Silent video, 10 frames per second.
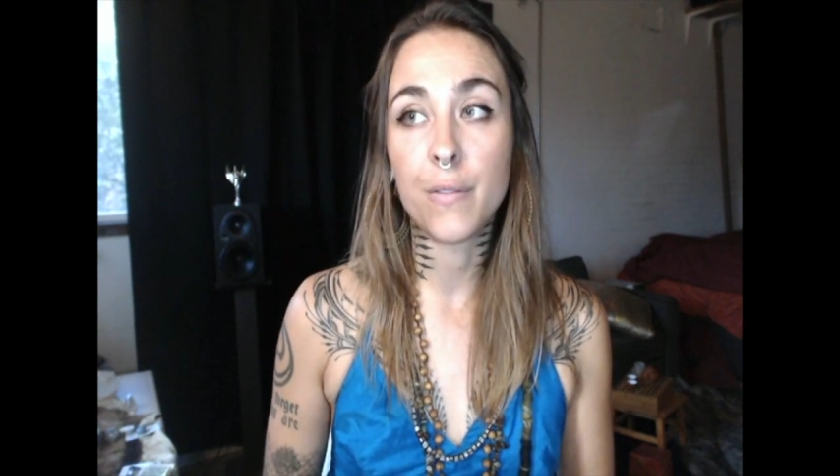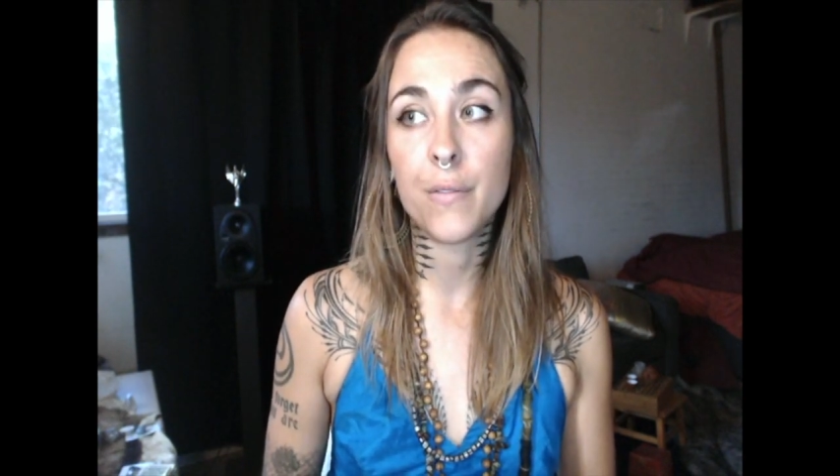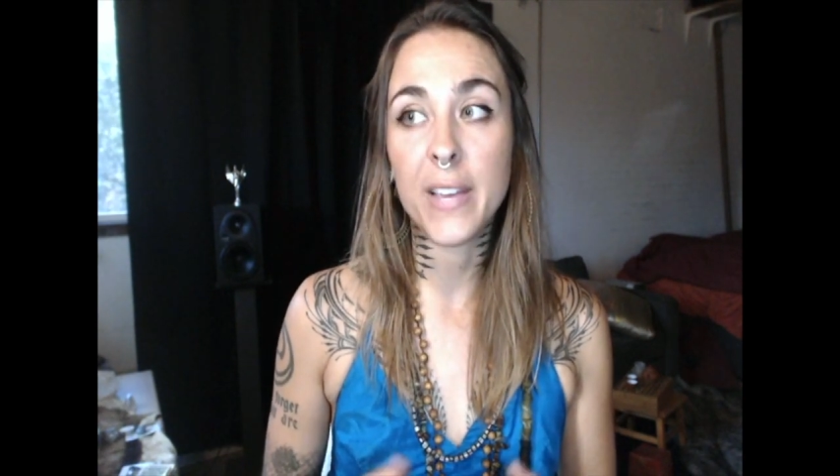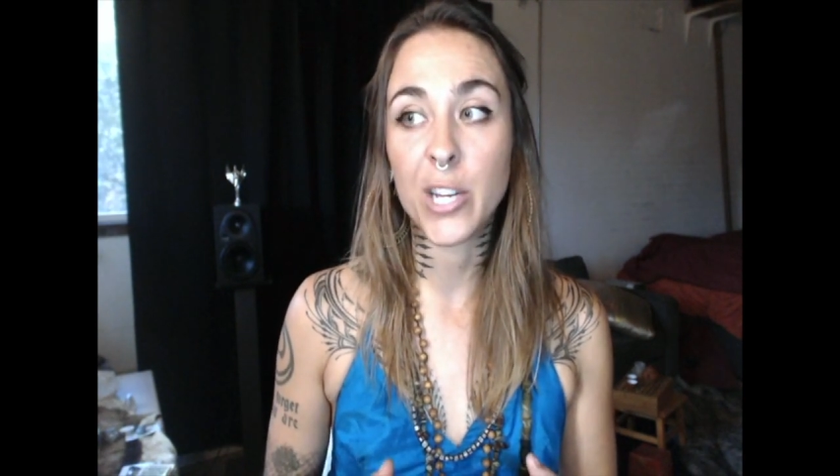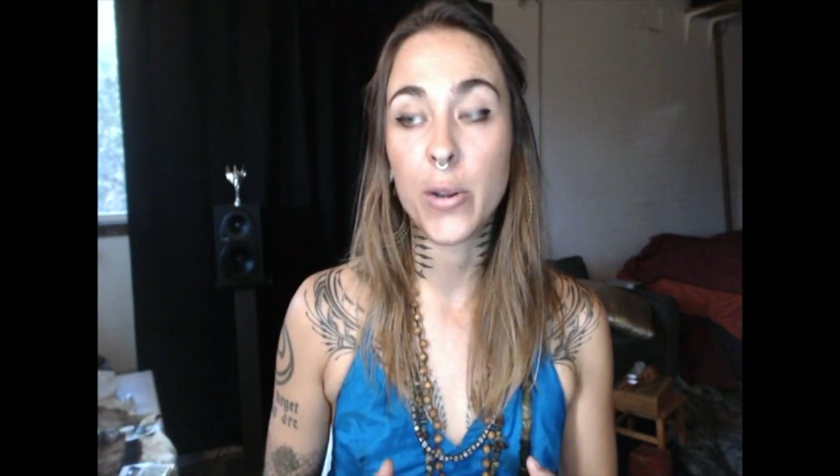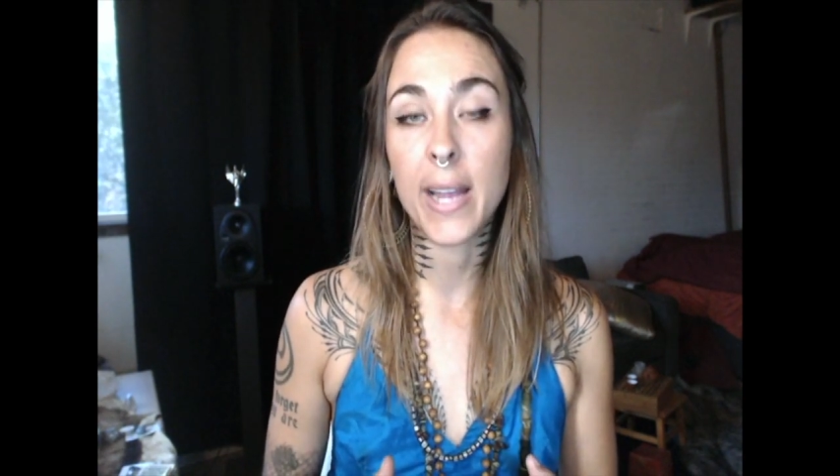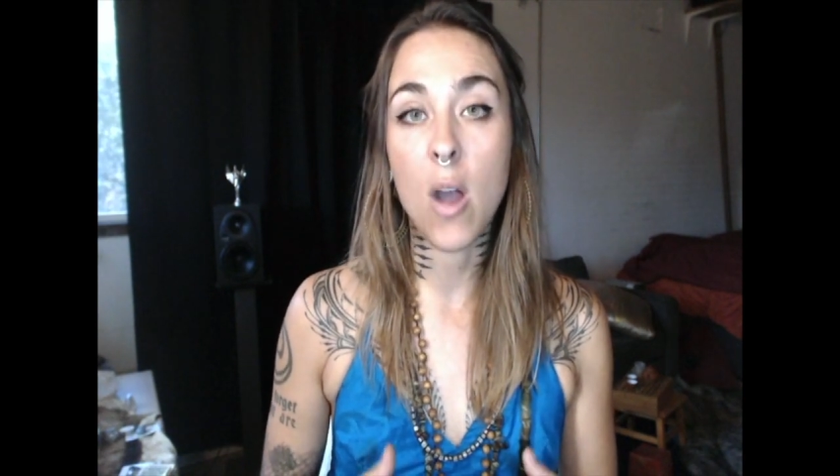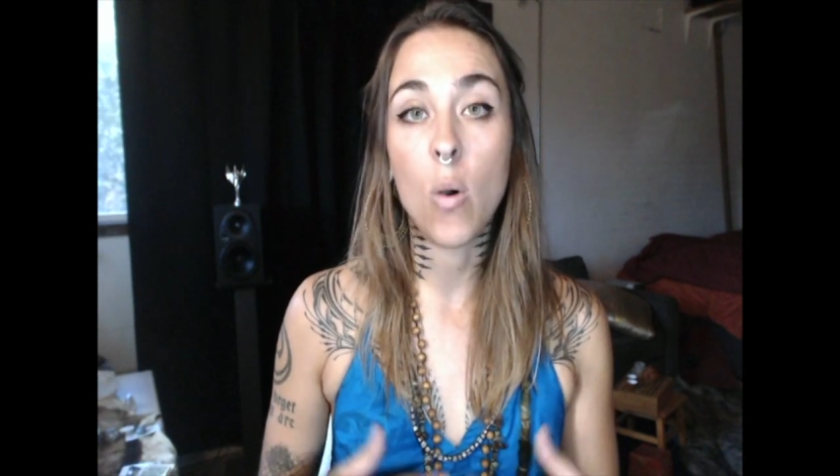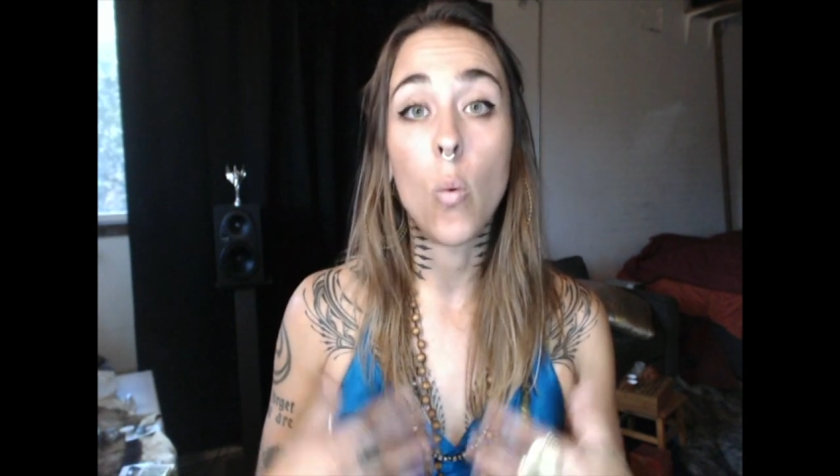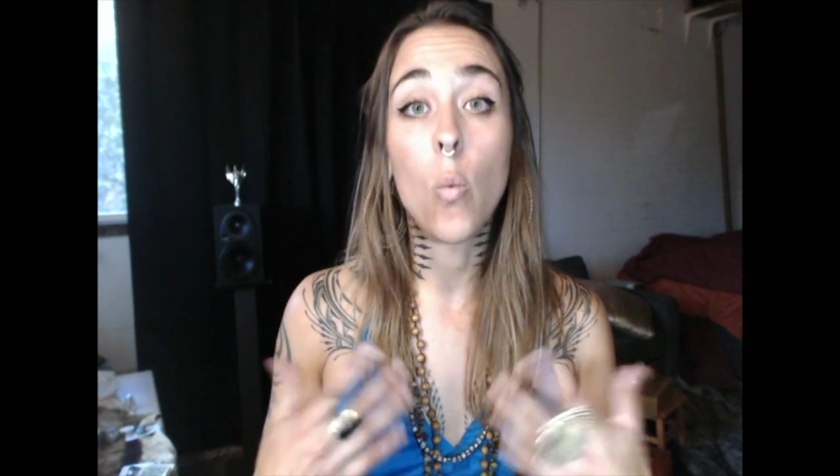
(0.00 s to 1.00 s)
figuring
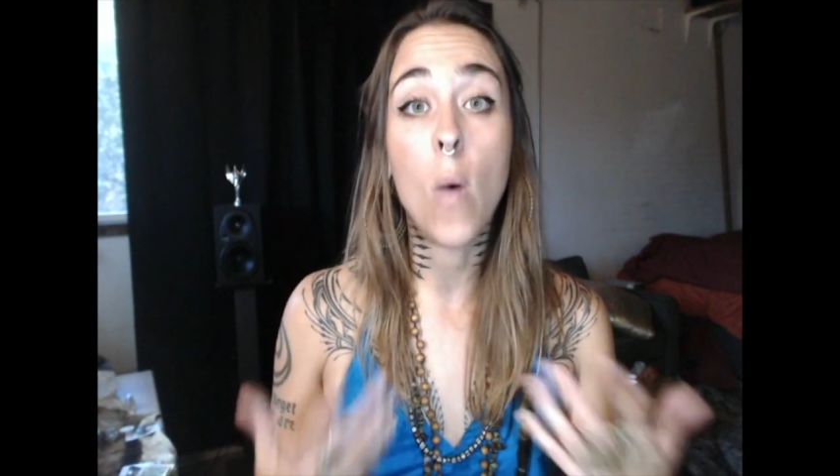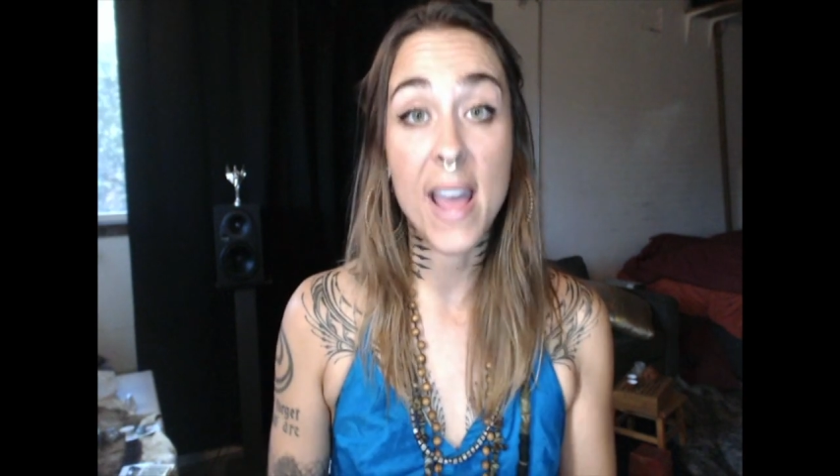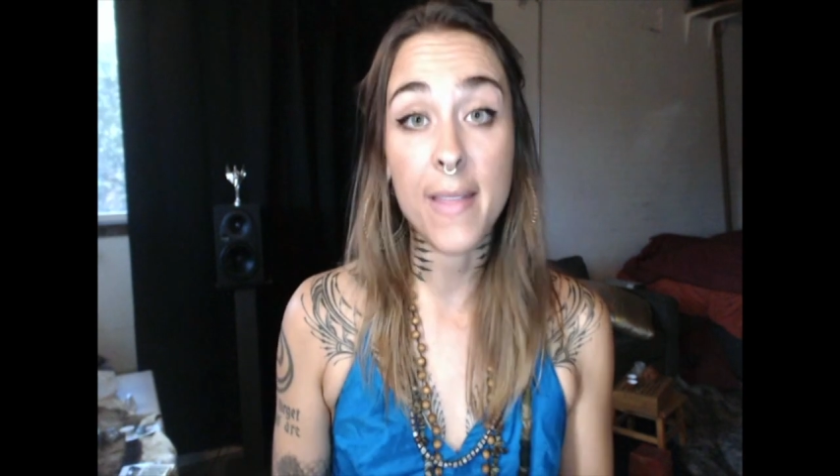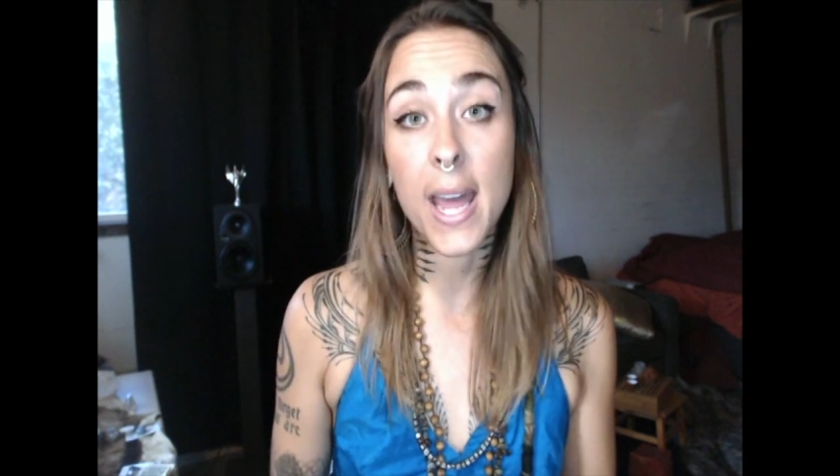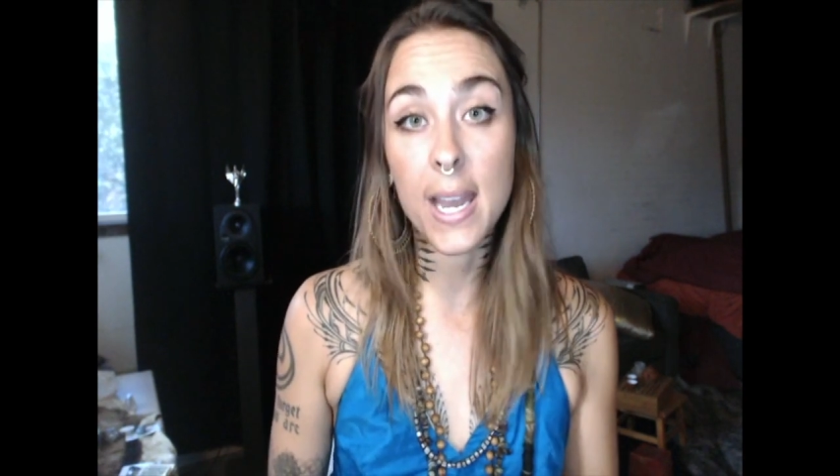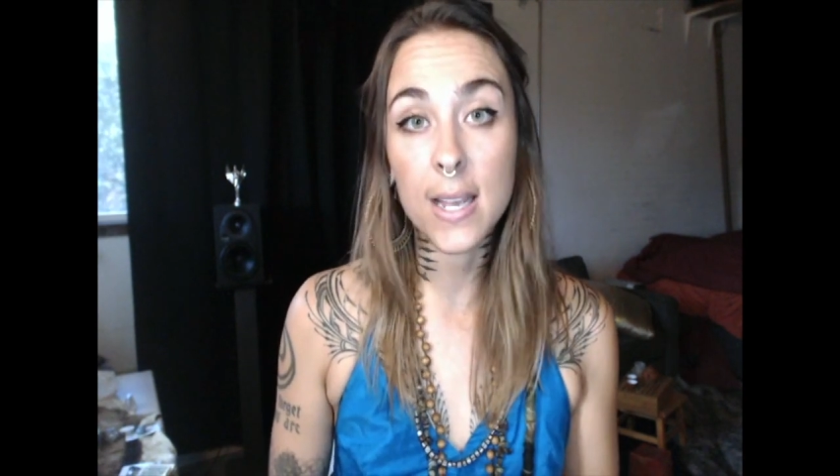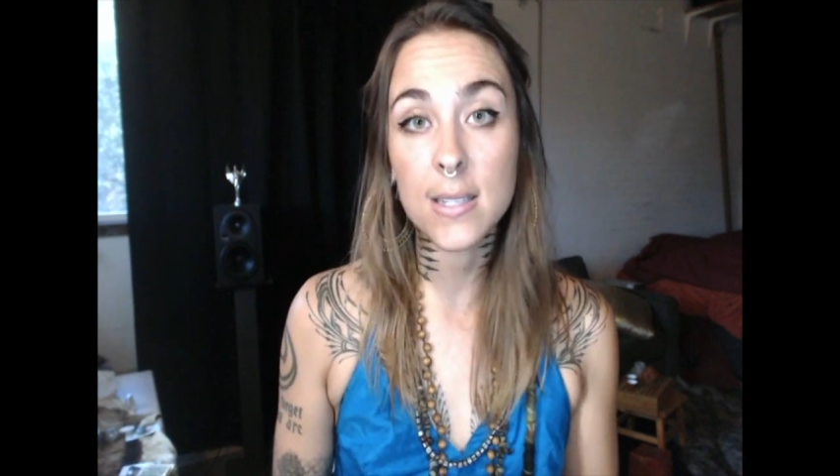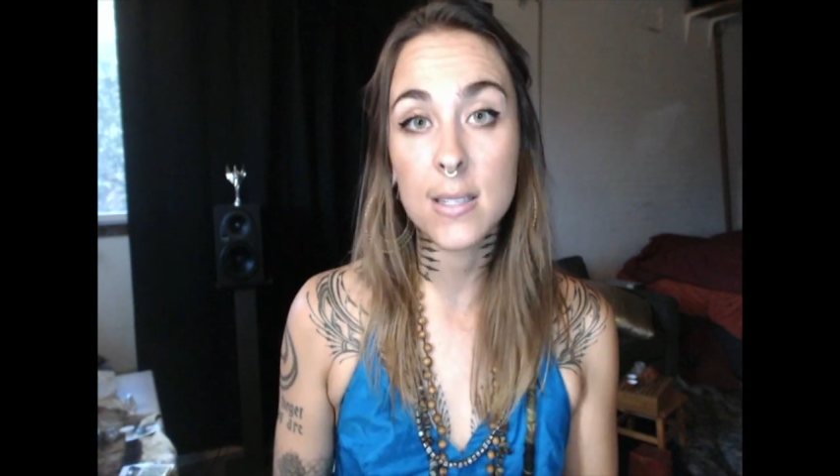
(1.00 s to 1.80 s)
out why that is.